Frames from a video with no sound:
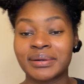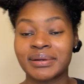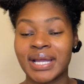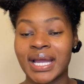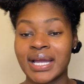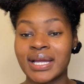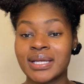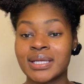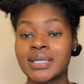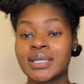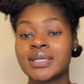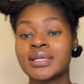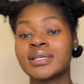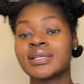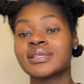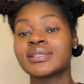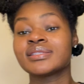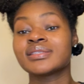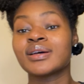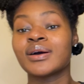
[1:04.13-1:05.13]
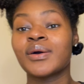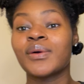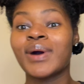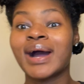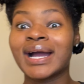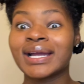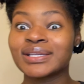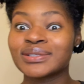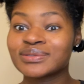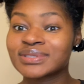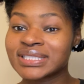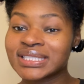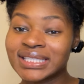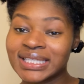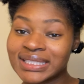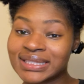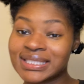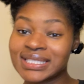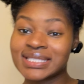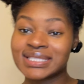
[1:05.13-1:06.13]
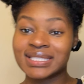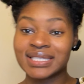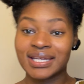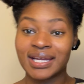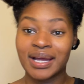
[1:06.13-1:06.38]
okay? So I usually let this sit